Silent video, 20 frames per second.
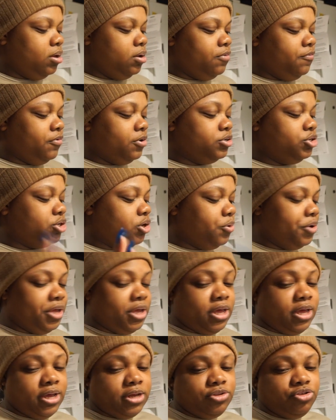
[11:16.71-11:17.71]
For
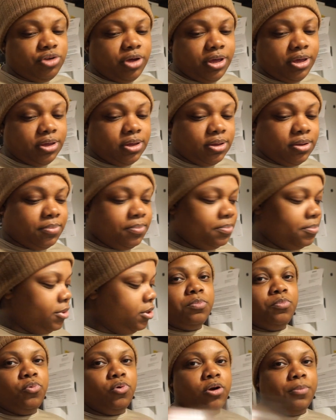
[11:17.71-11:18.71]
Joey and Jacob.
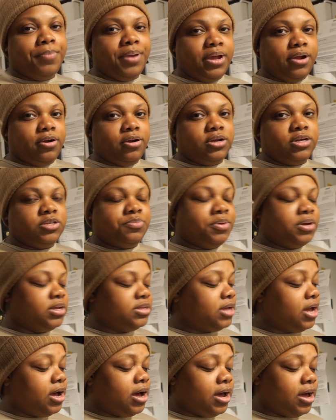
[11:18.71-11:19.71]
More berries, because
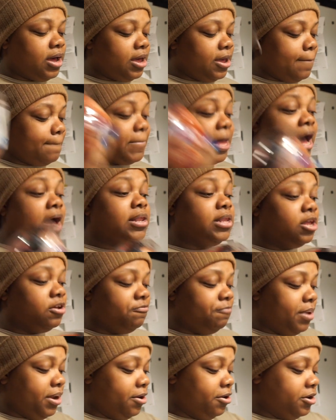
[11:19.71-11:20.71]
I love
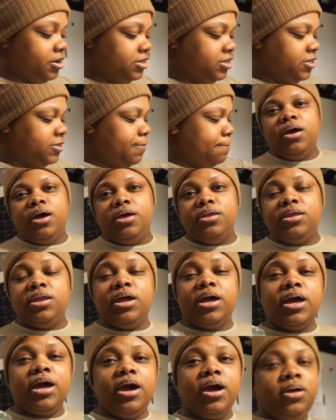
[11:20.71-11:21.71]
berries. And then
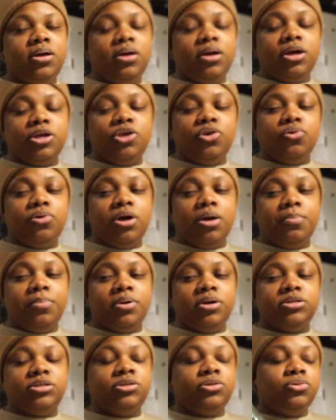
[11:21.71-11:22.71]
I got a
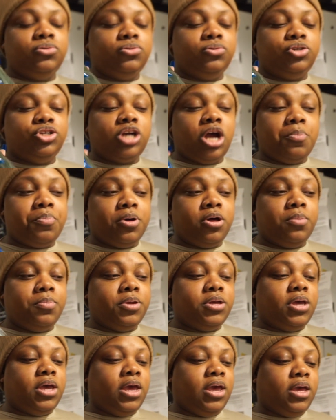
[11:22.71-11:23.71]
cucumber to chop up
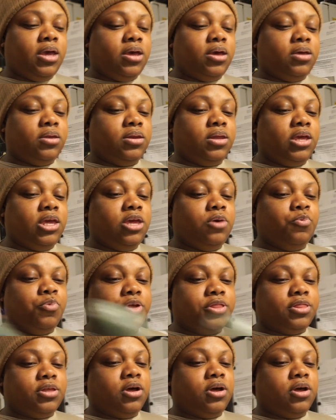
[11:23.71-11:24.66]
and eat with the